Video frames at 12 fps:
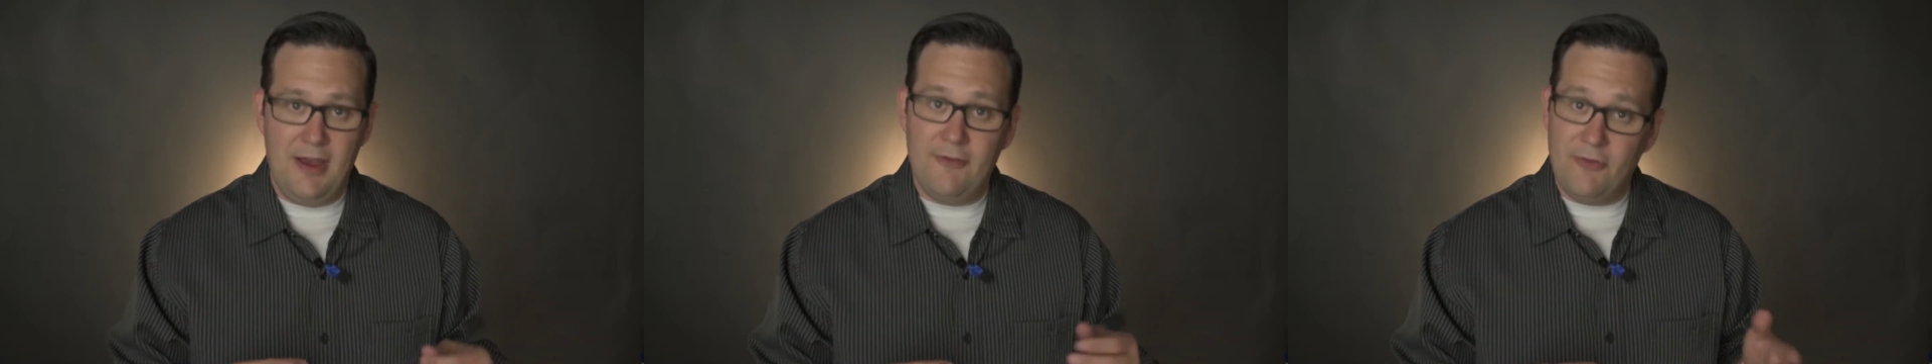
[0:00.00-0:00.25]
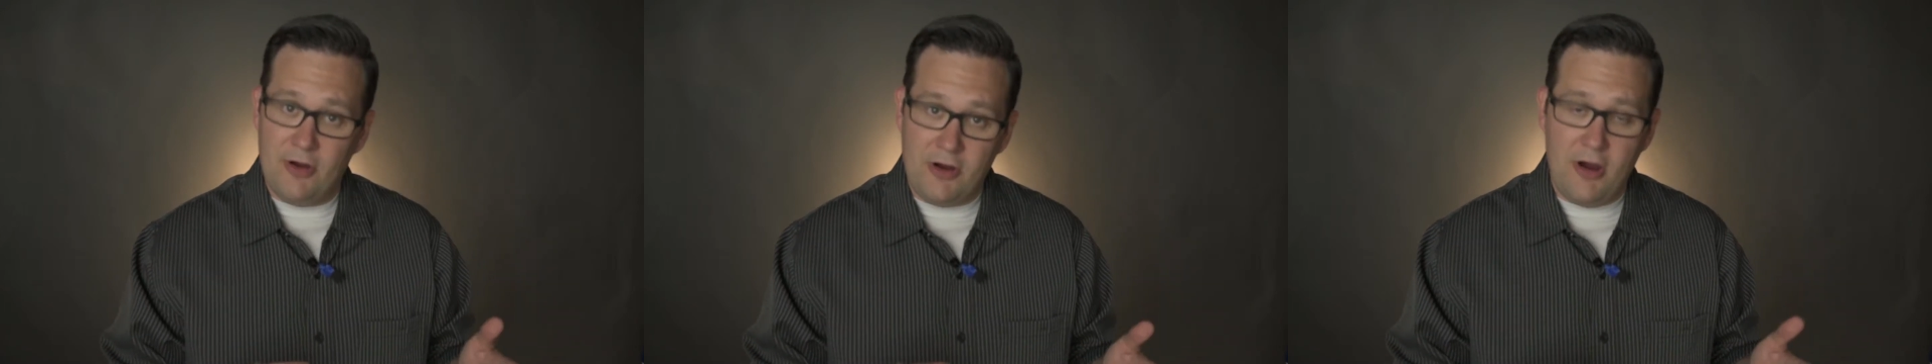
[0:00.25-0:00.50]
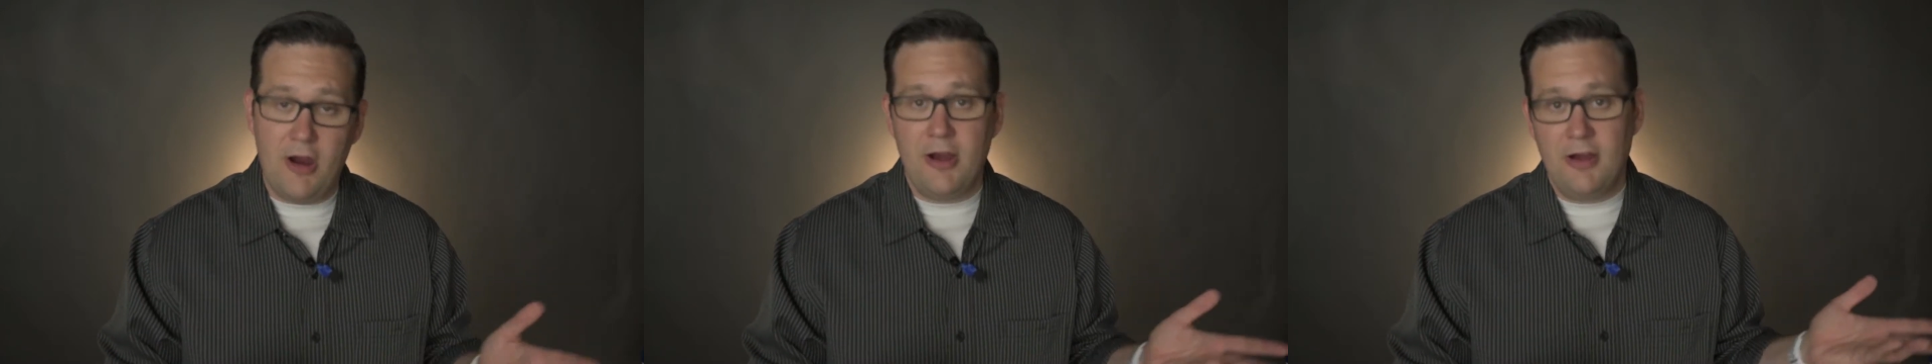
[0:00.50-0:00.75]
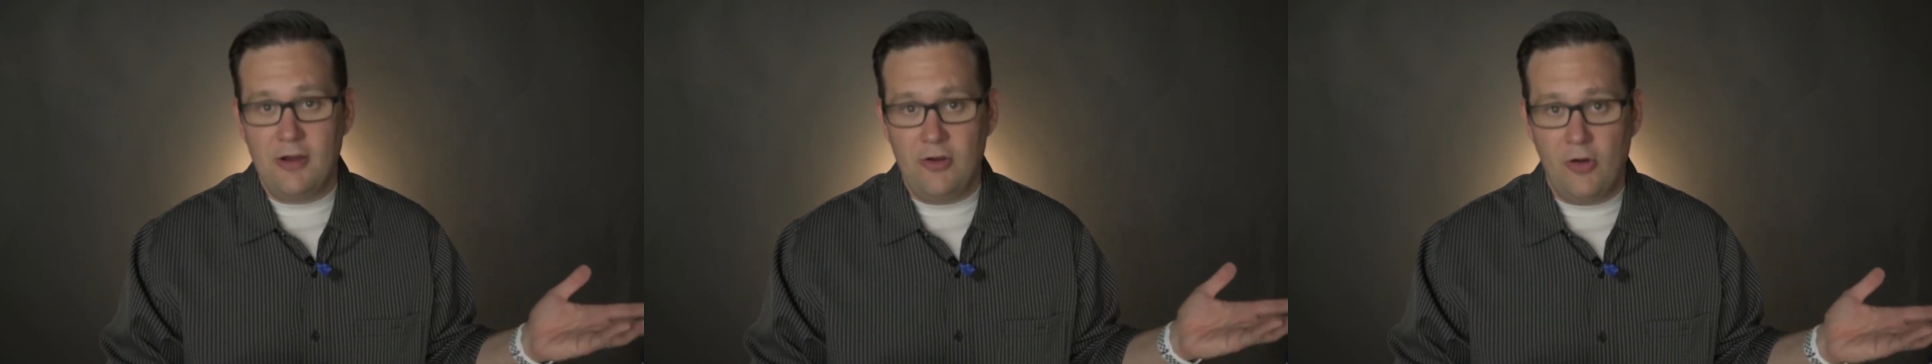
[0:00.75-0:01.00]
for a
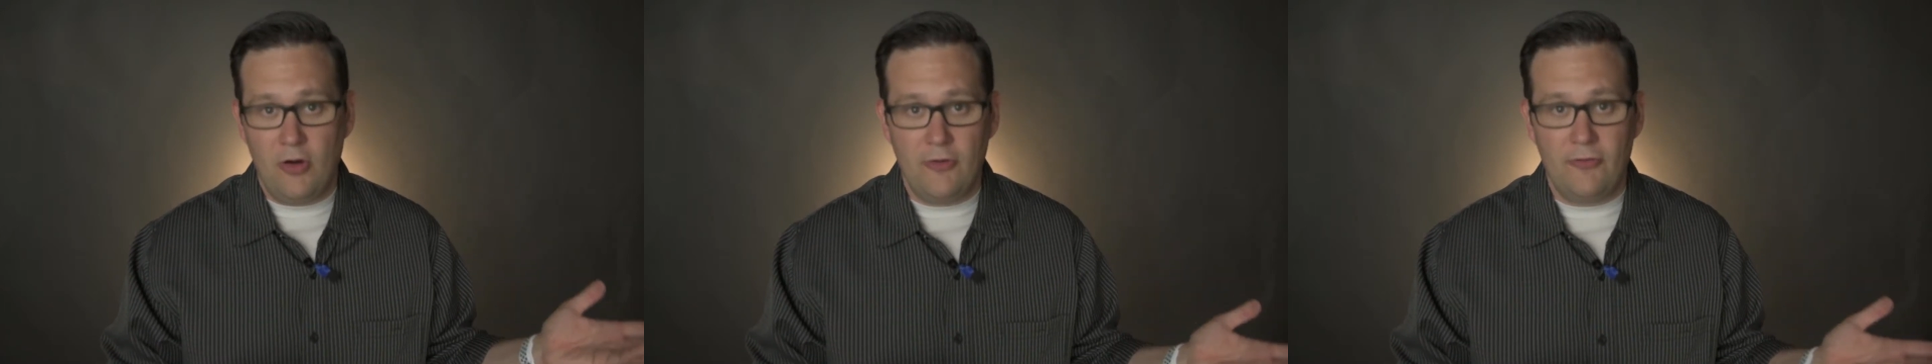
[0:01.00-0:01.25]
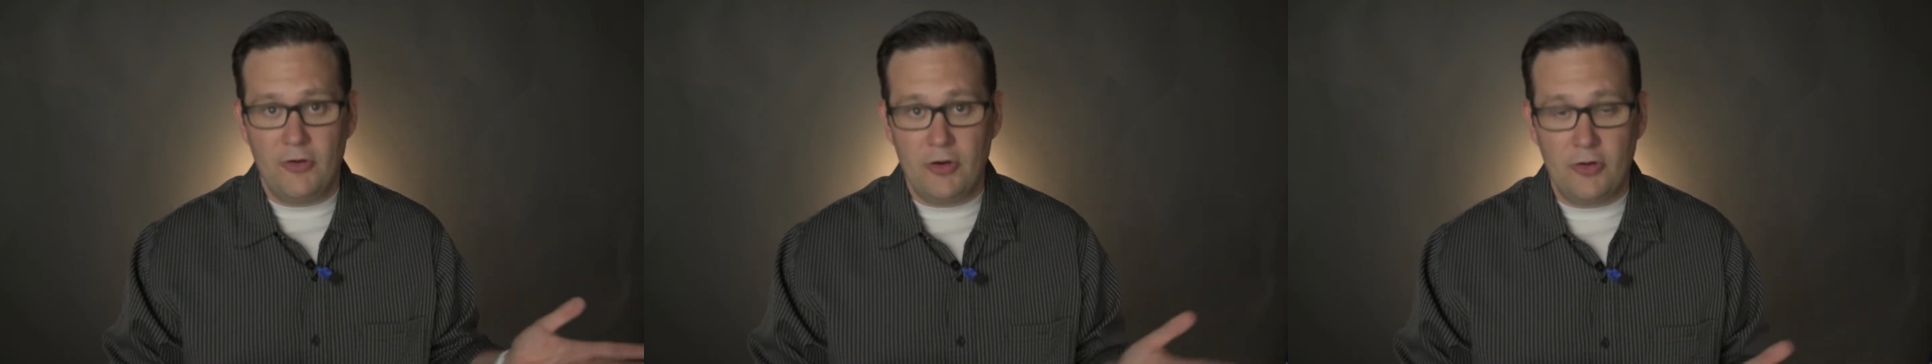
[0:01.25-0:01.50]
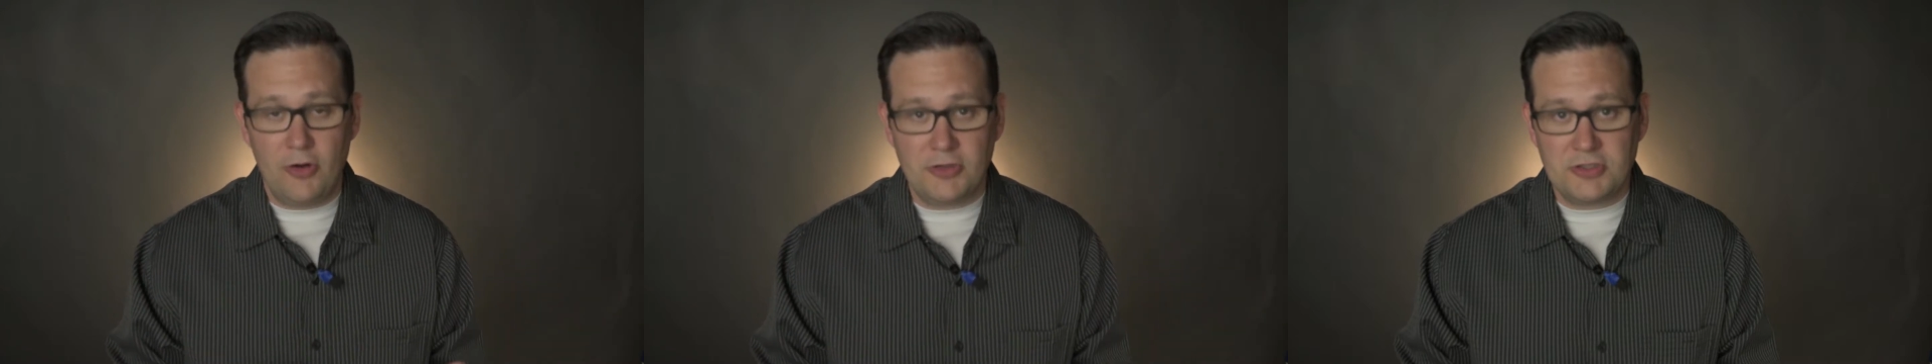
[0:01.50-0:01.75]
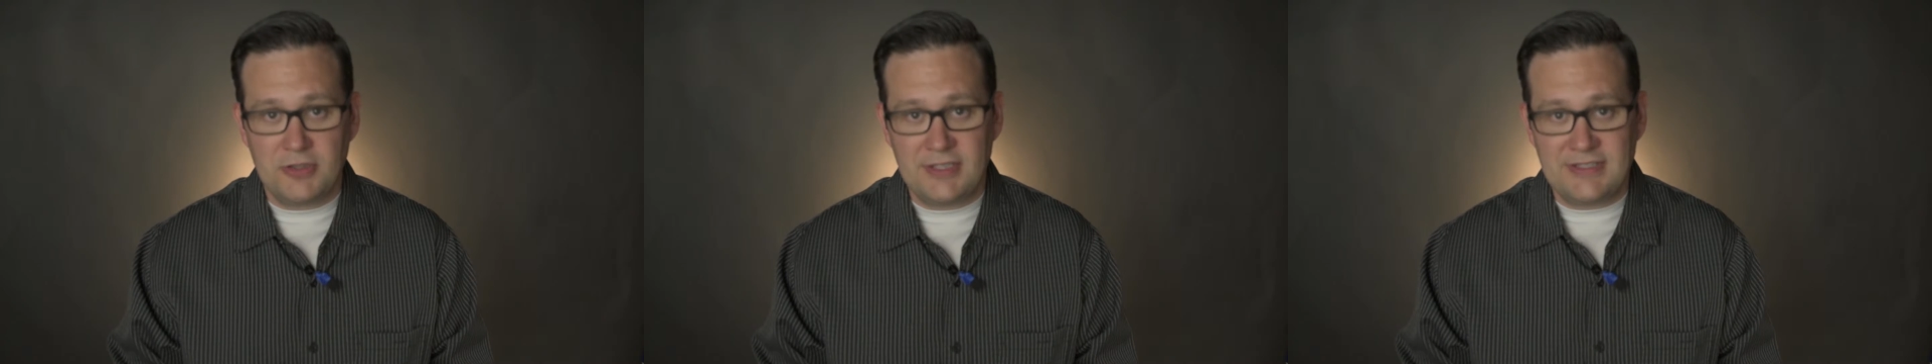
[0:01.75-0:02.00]
car, or for
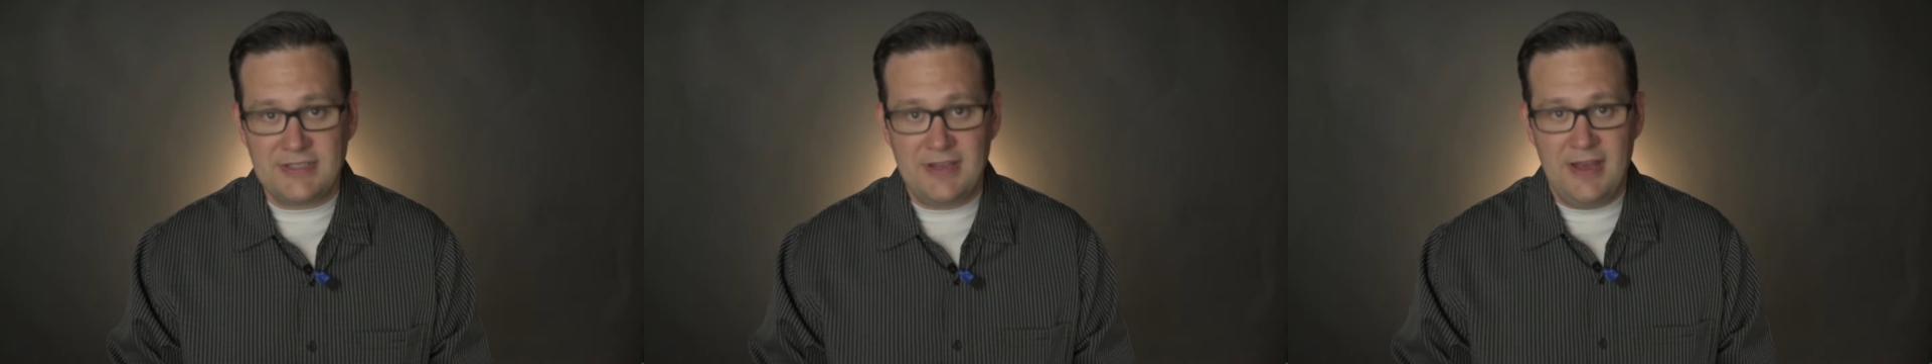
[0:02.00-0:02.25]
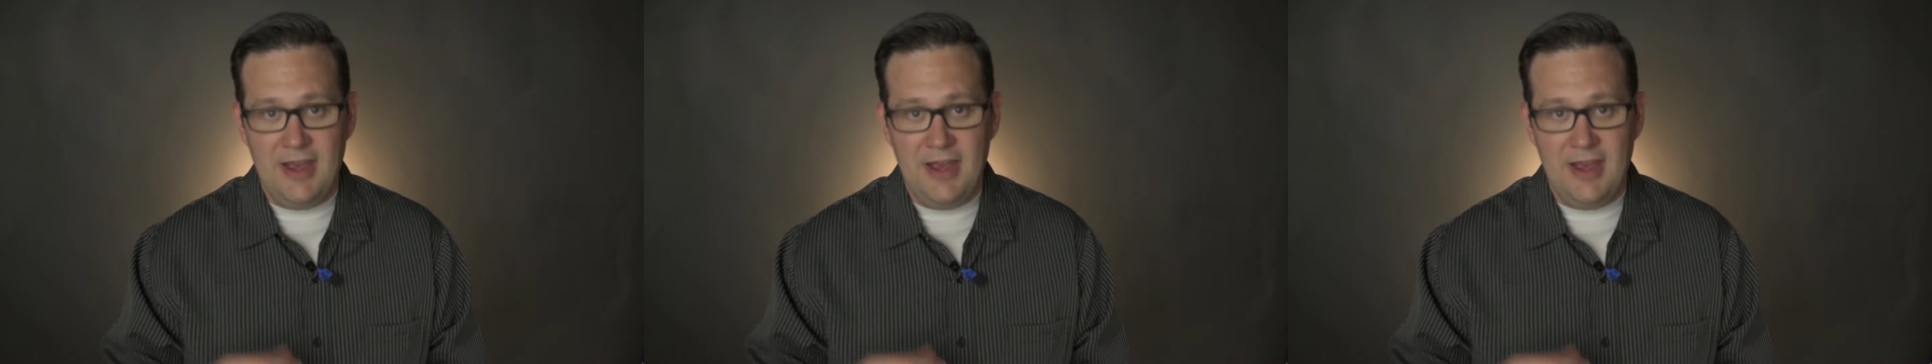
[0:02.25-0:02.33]
groceries.